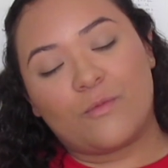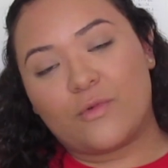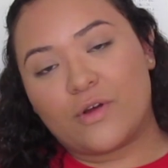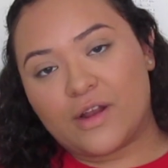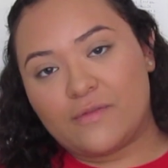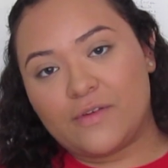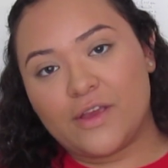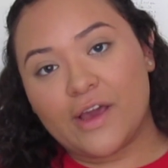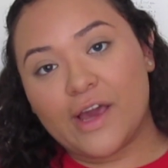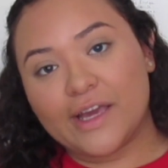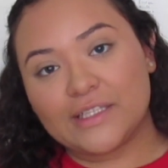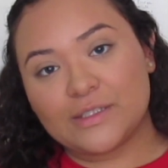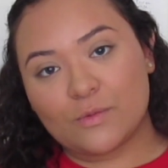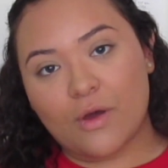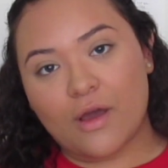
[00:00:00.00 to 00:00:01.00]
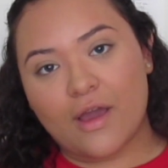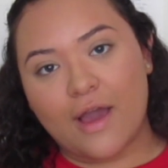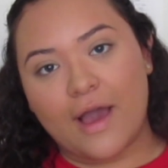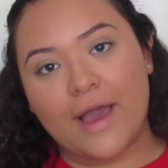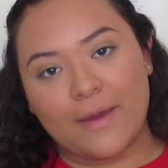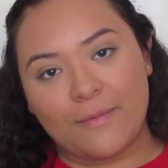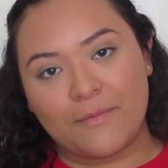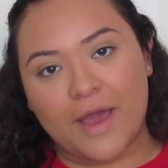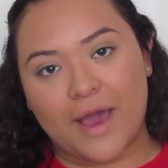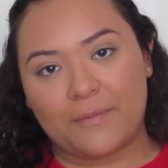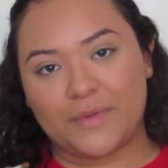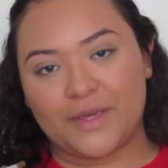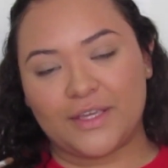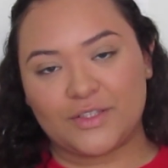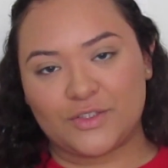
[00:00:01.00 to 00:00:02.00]
Whatever you guys want, I'm
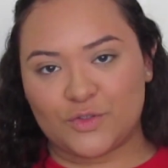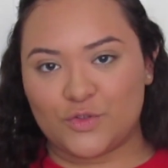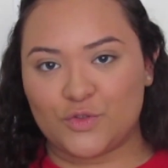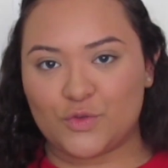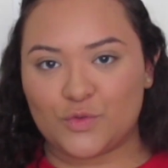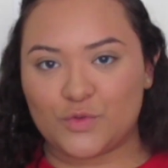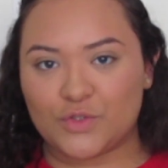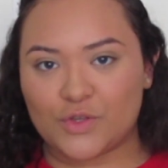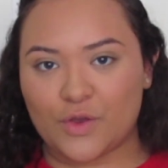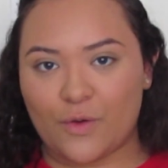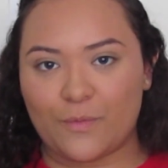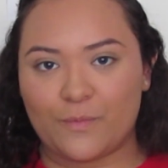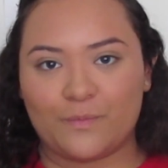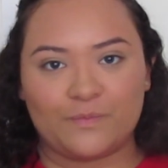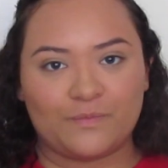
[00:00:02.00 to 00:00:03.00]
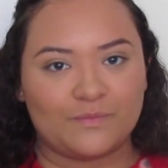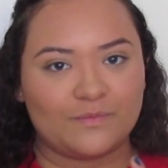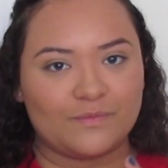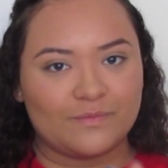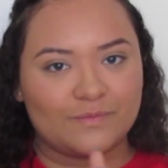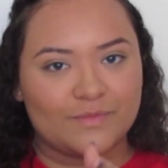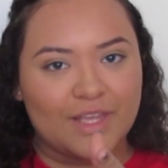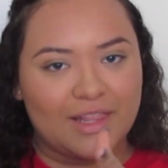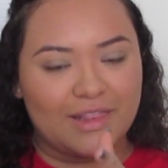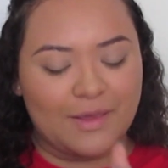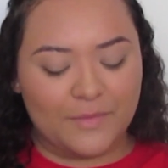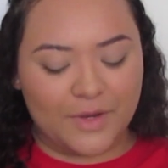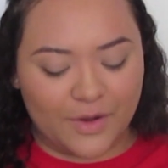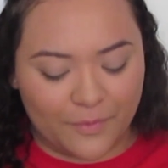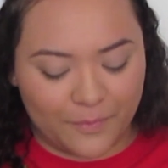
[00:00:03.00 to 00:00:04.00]
happy to do, so
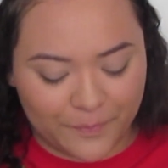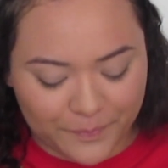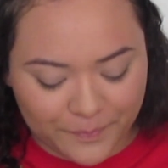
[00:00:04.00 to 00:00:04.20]
let me know.